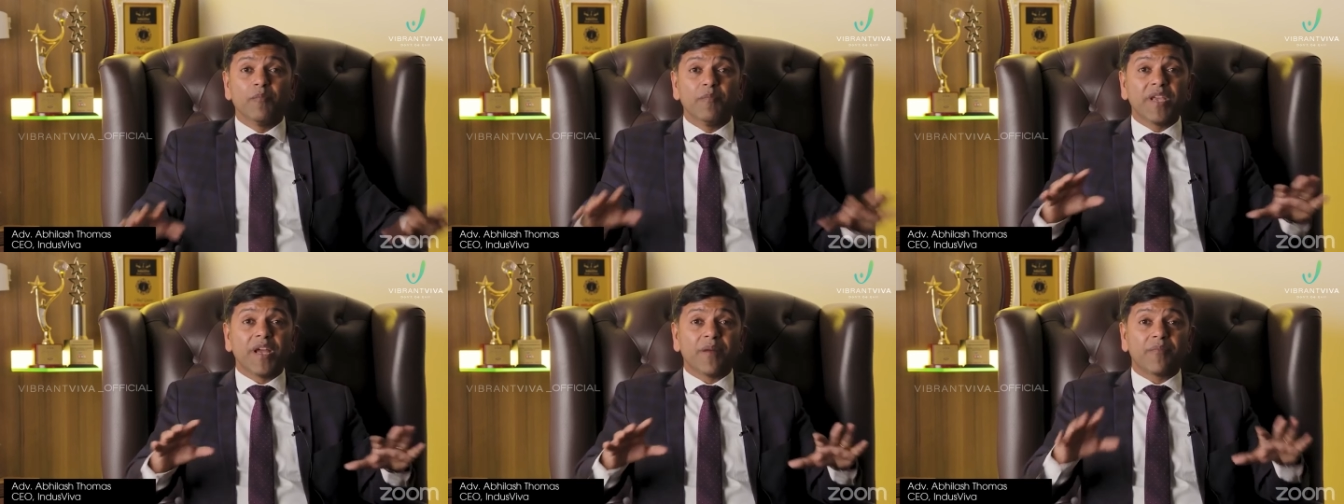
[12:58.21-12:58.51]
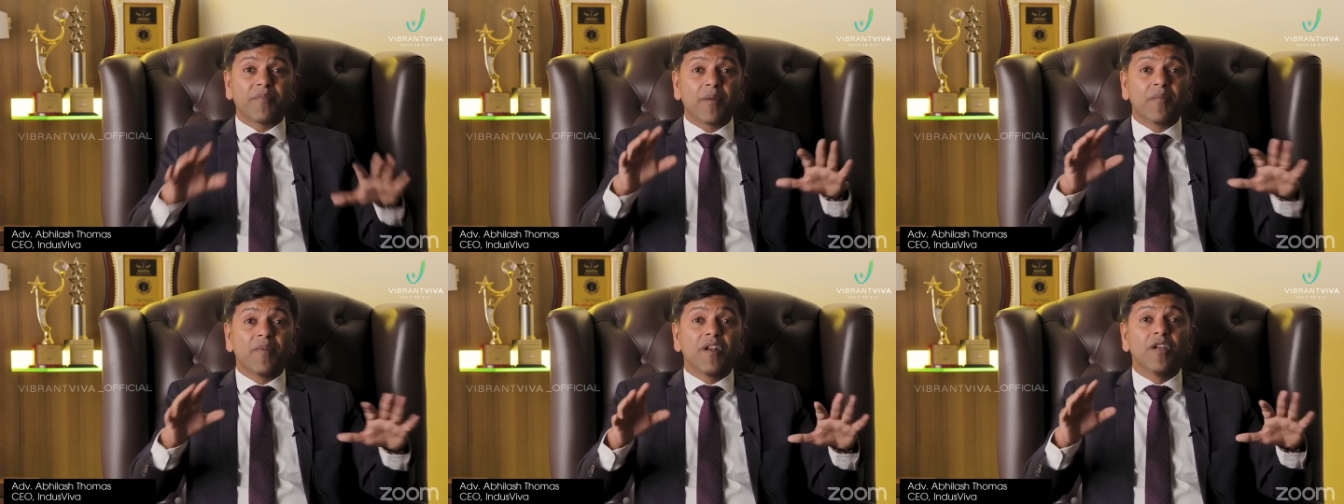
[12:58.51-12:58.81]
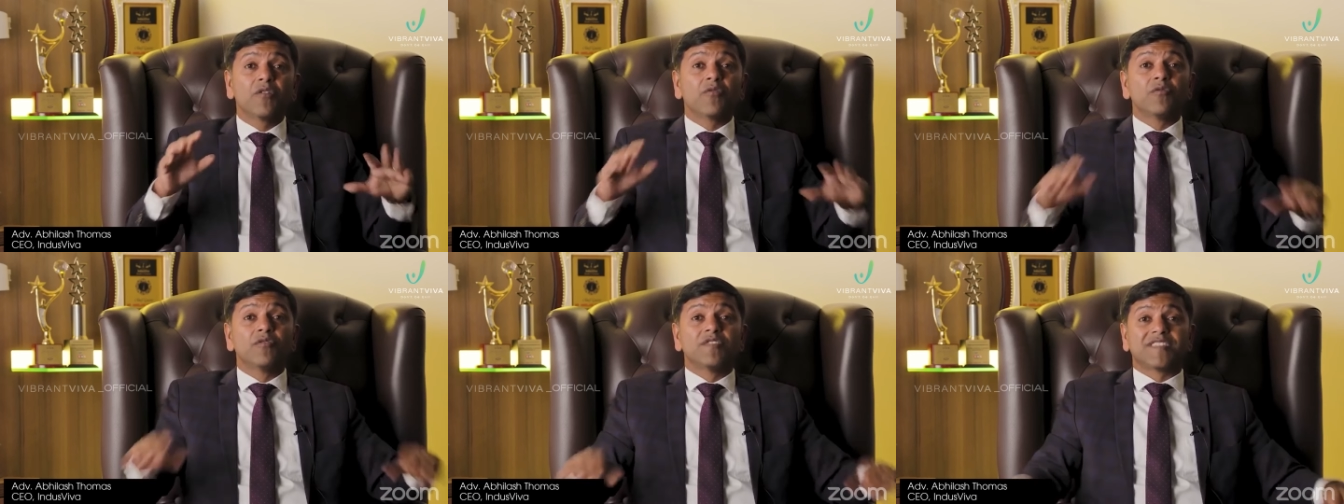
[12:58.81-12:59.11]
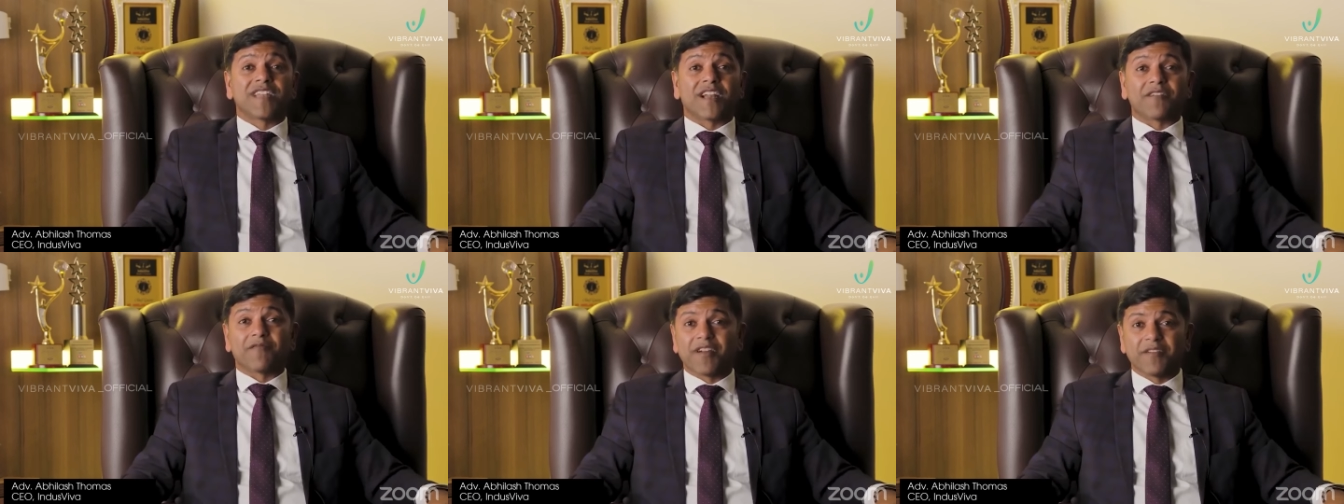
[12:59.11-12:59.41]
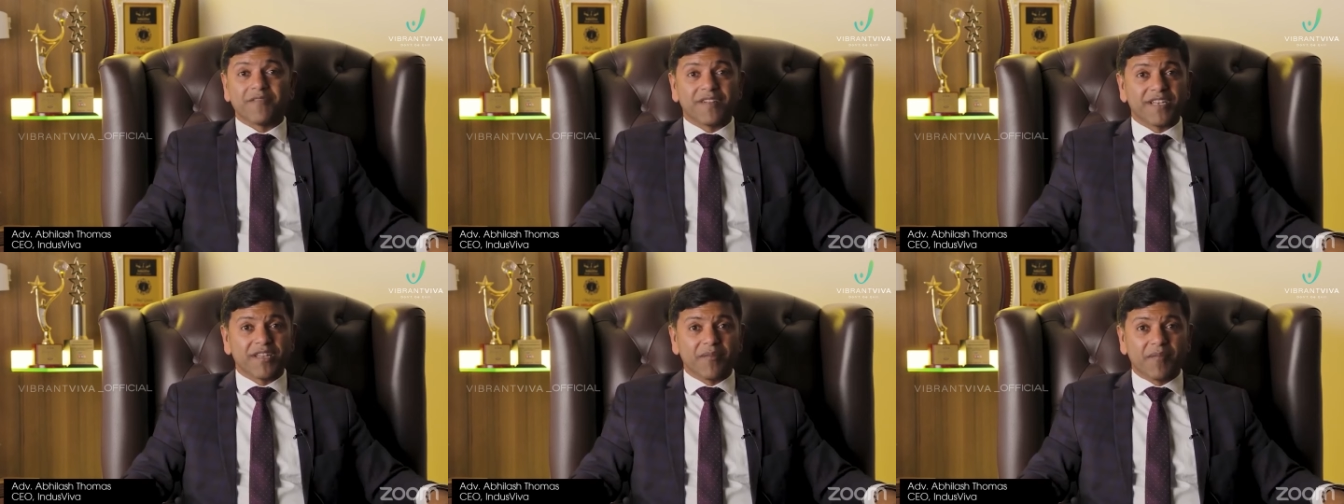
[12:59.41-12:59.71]
BMW could
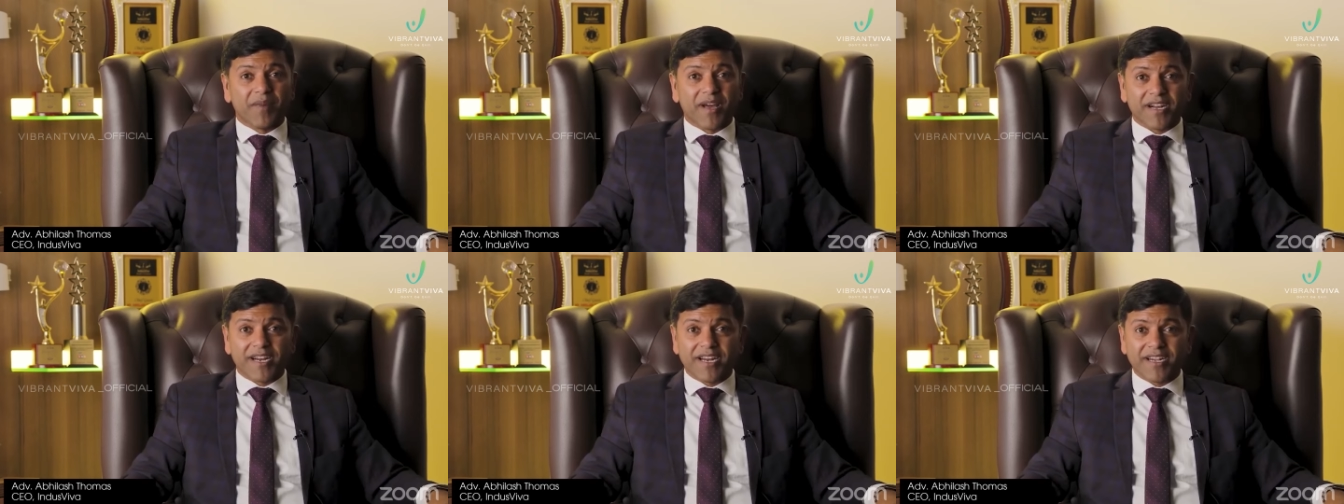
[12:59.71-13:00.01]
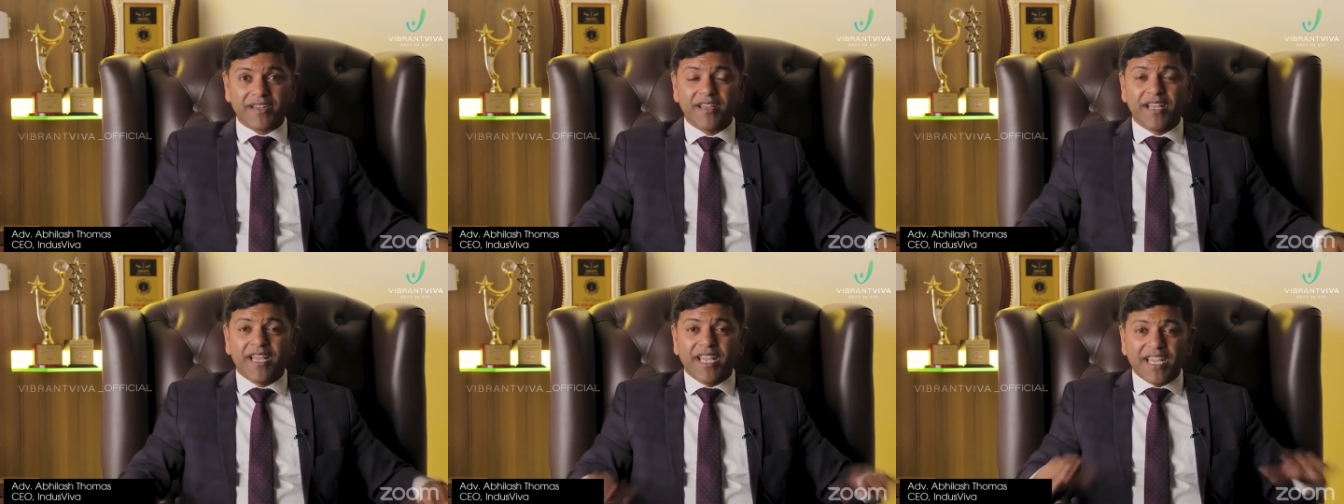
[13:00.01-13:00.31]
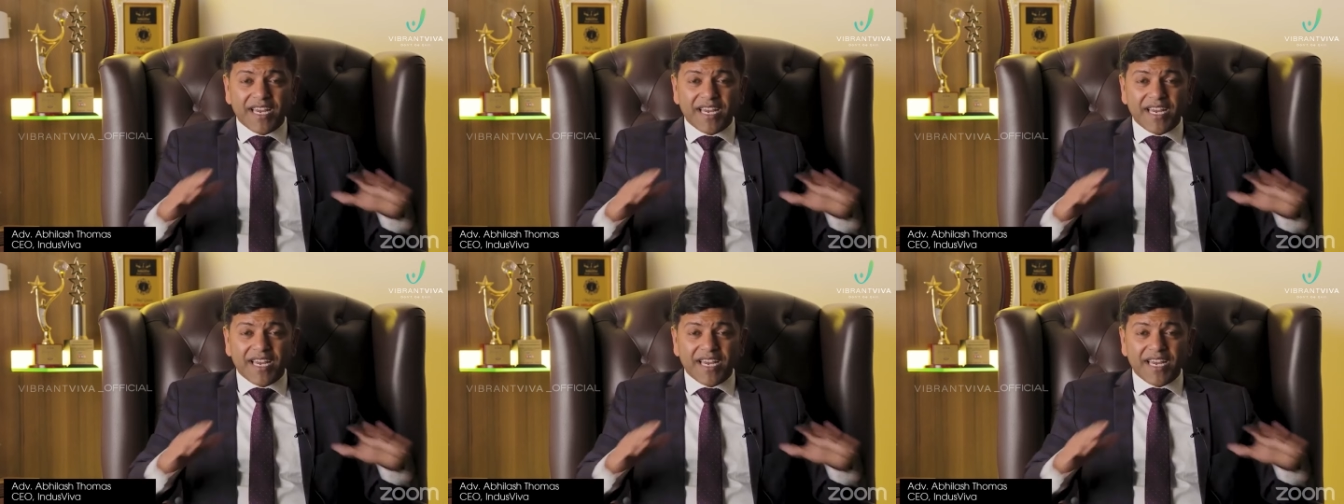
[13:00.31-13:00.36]
survive in the market.